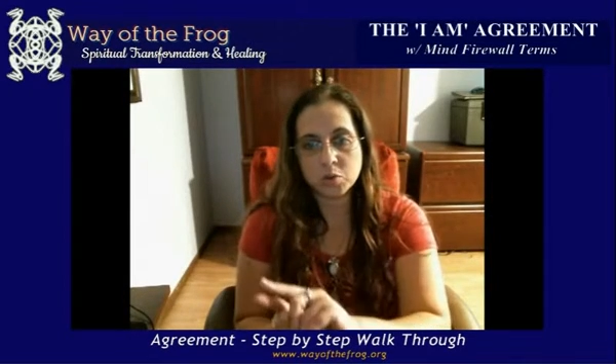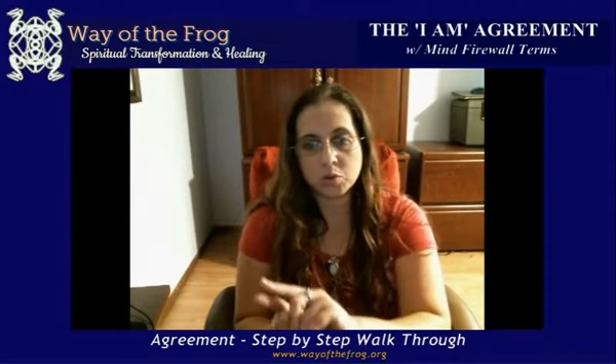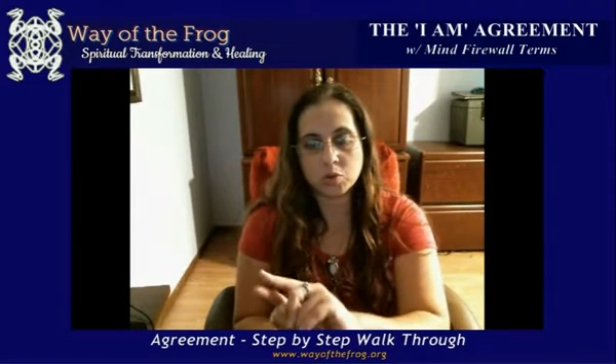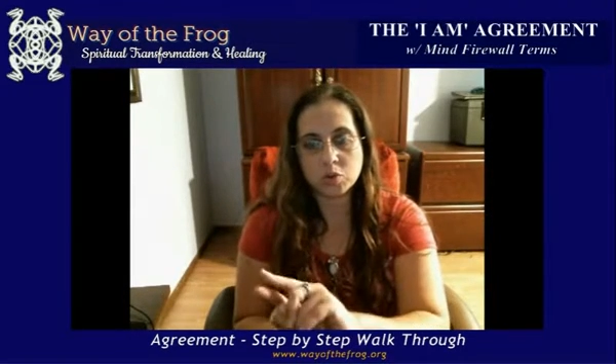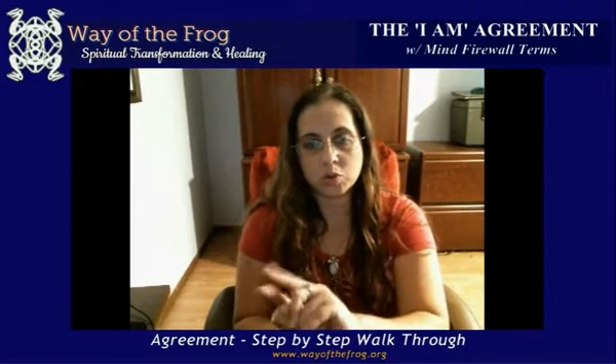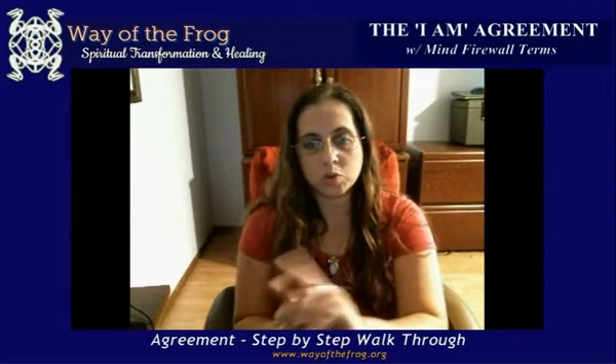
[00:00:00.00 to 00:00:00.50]

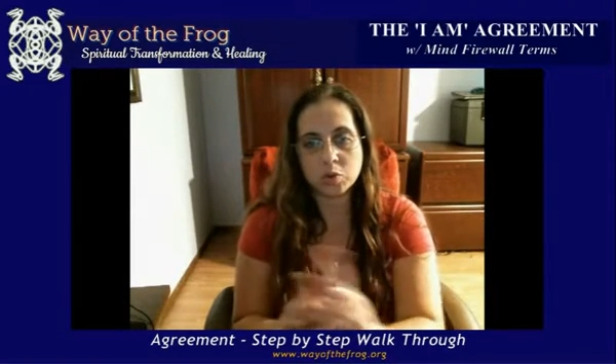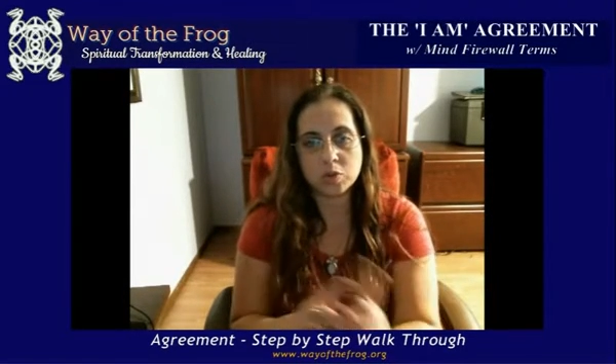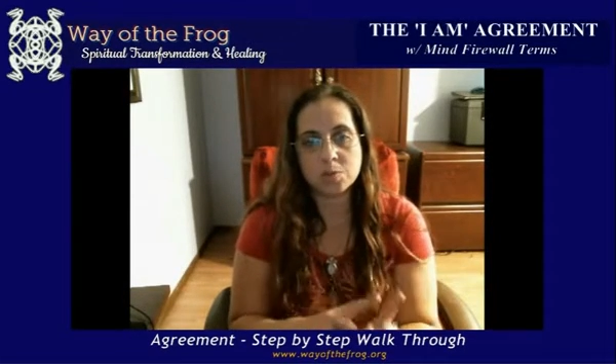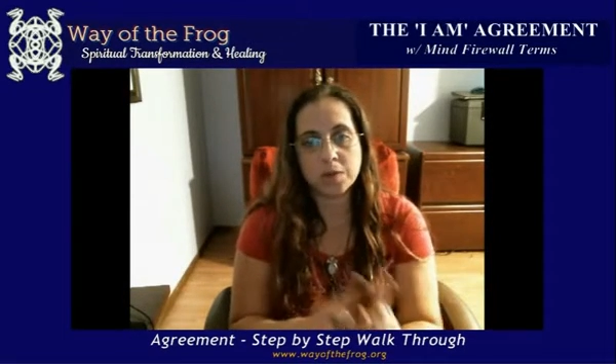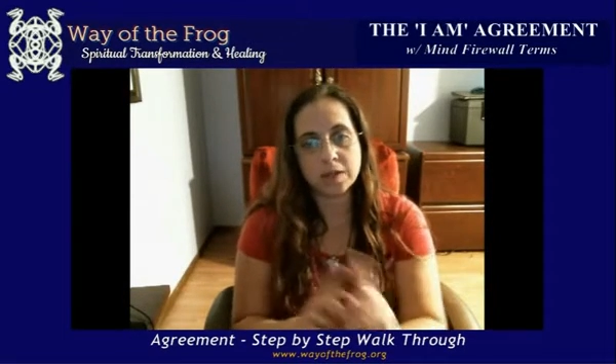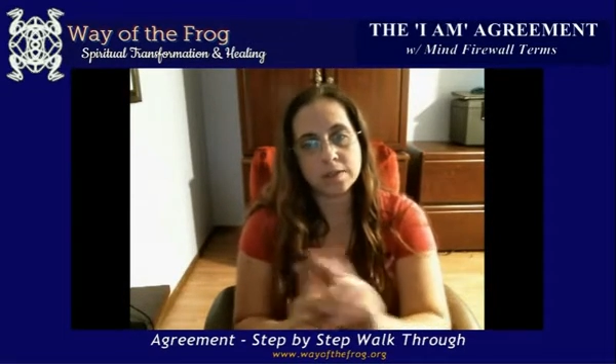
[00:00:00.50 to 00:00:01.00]
the
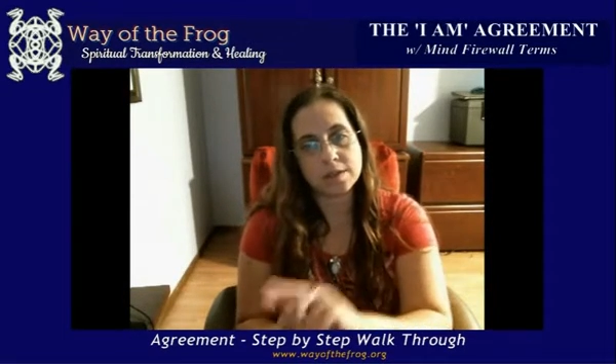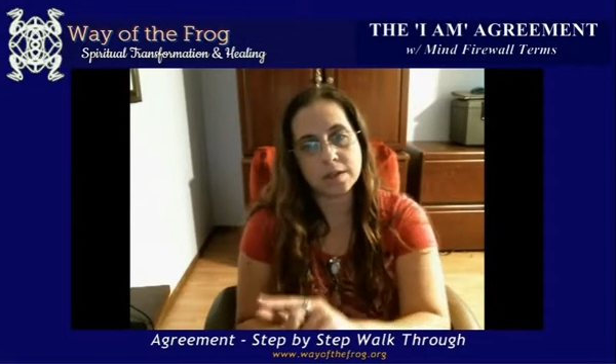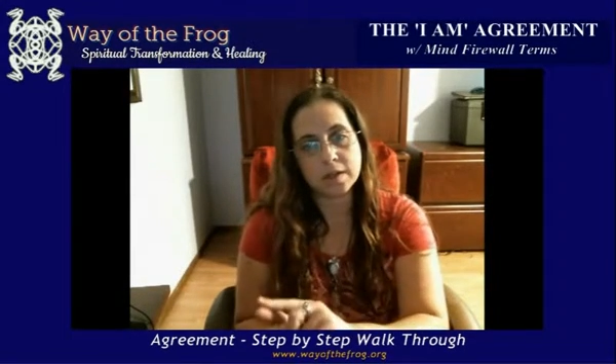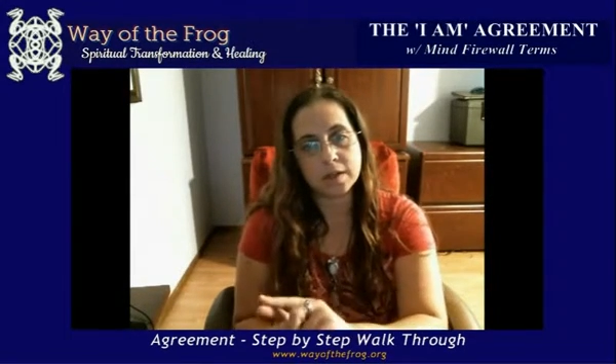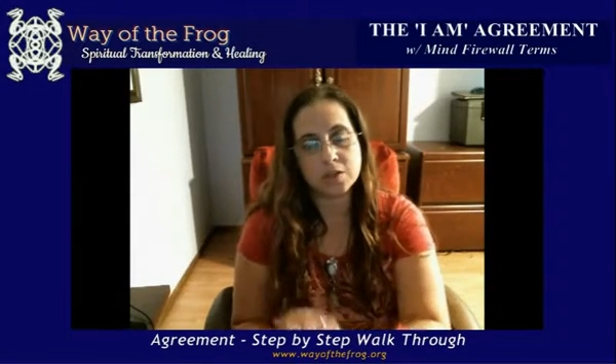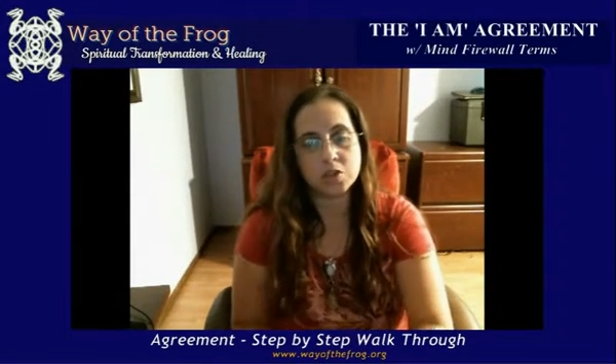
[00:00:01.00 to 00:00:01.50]
response
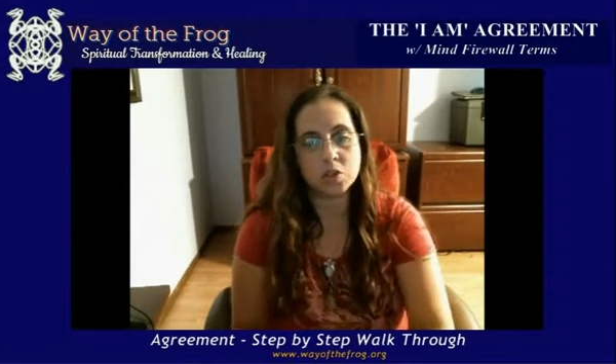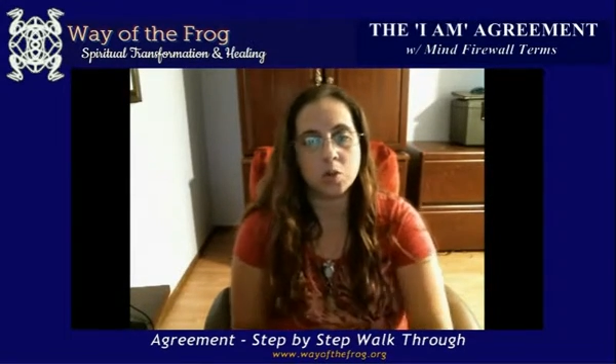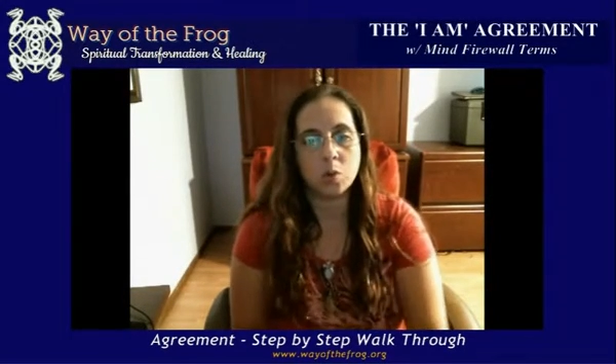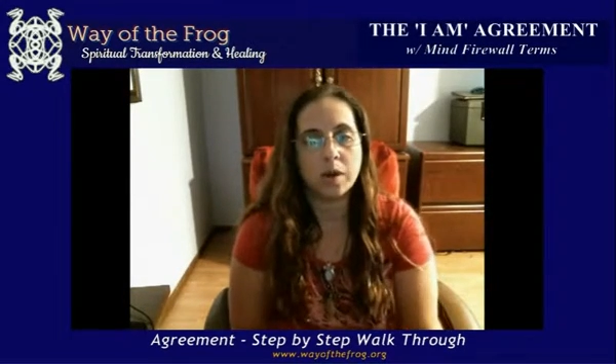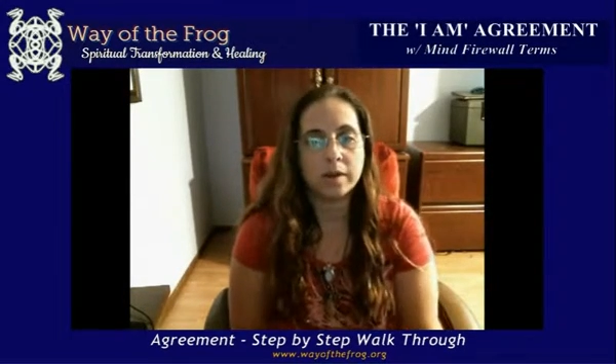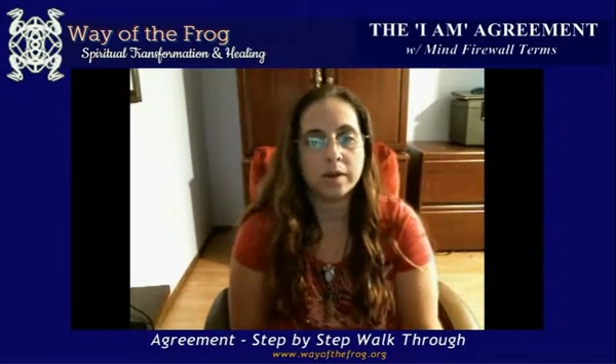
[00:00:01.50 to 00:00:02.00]
that it is
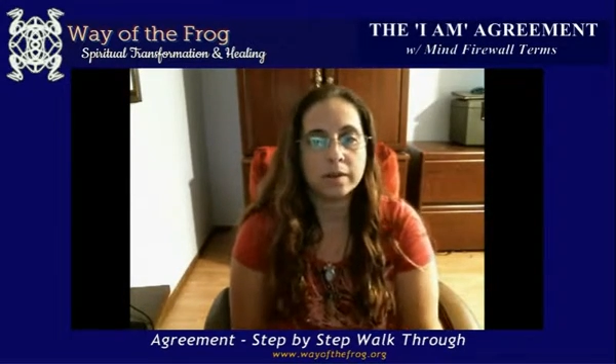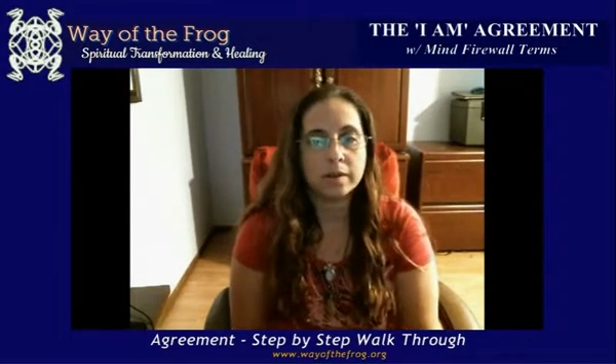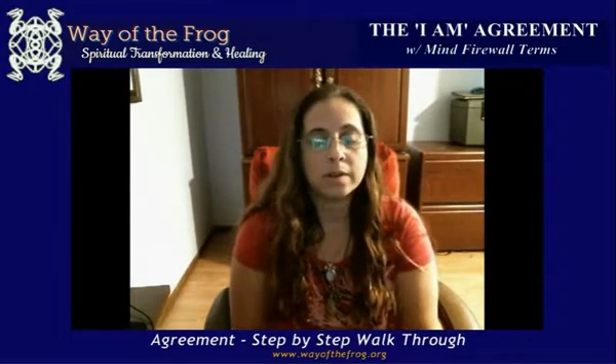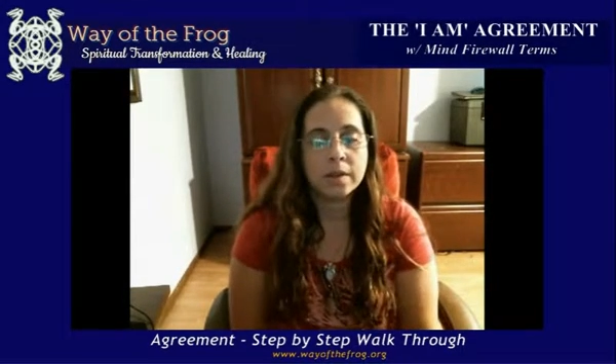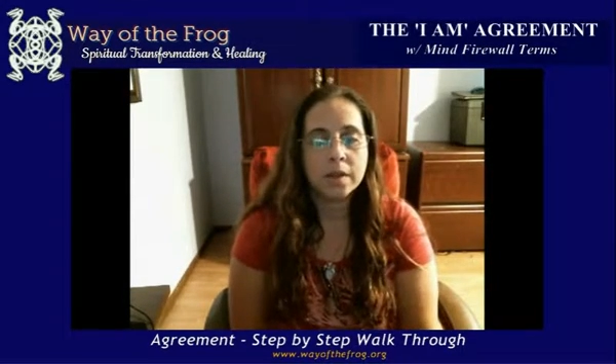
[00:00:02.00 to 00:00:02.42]
you're wanting,